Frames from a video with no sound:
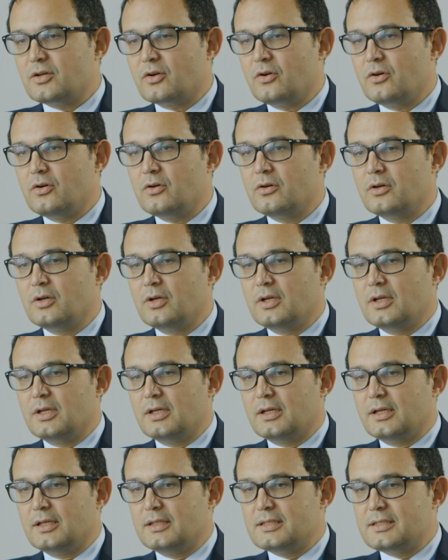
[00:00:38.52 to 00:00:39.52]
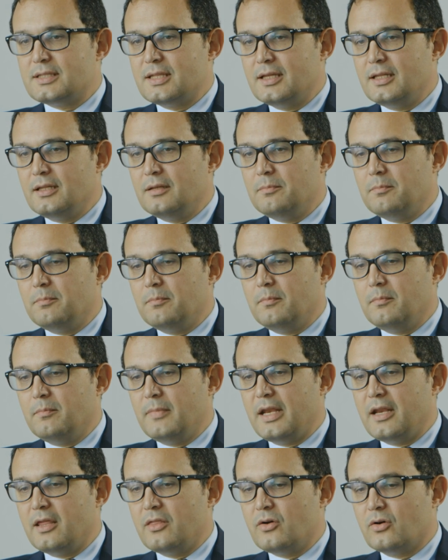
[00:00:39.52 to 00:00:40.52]
ago, still
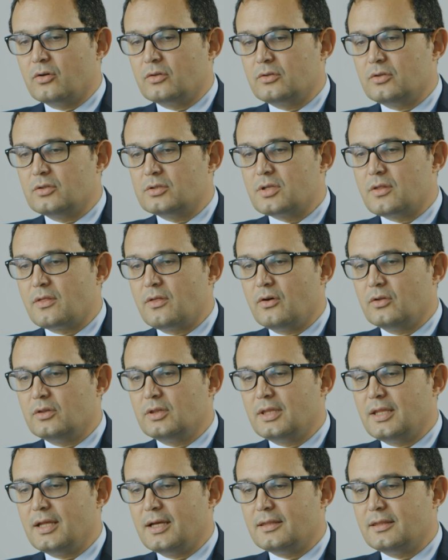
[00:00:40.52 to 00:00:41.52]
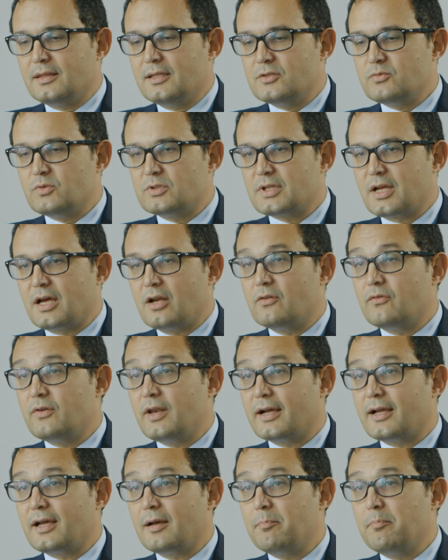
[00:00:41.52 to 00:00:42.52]
many doctors thought that this was kind of
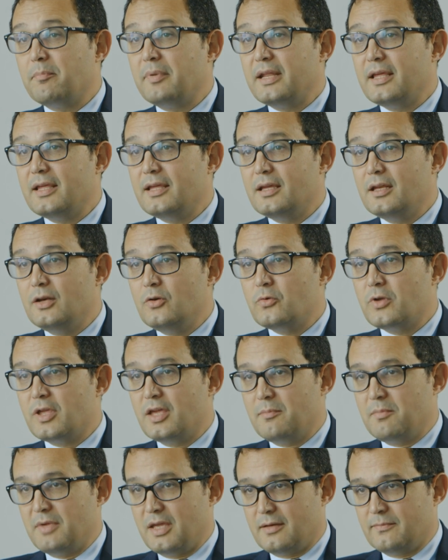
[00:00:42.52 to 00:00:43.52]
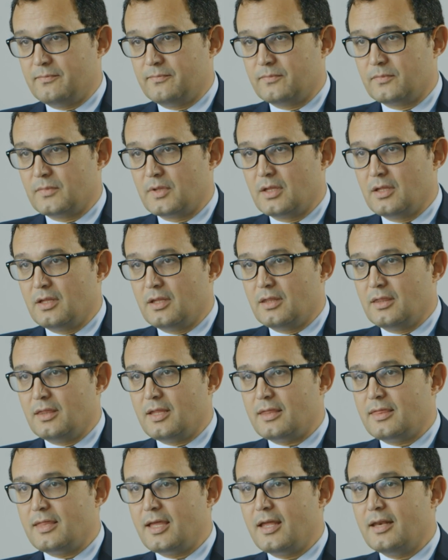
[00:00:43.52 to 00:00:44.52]
like a pre-leukemia
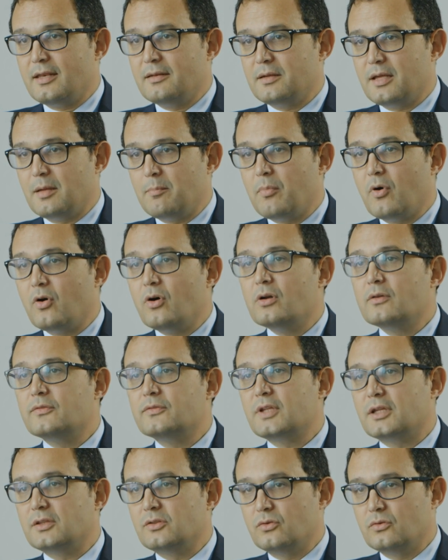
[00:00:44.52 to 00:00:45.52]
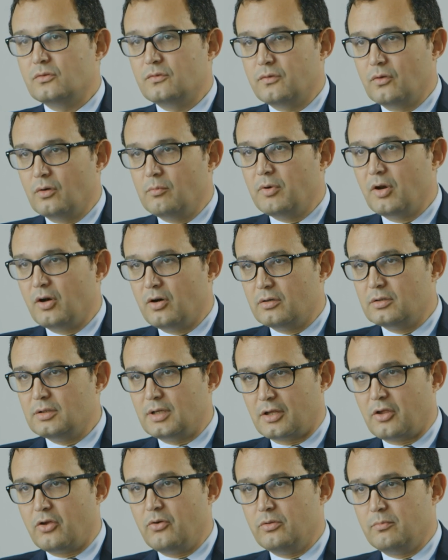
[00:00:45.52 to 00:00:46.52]
that then evolved into full-blown
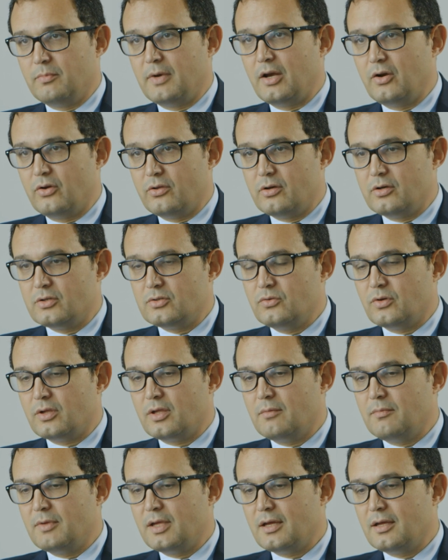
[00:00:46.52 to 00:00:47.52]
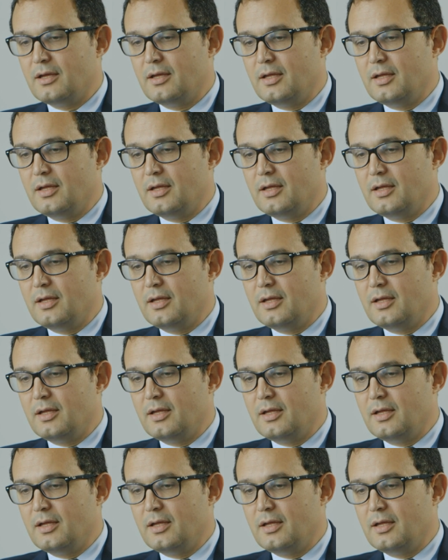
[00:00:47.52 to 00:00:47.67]
acute myelogenous leukemia.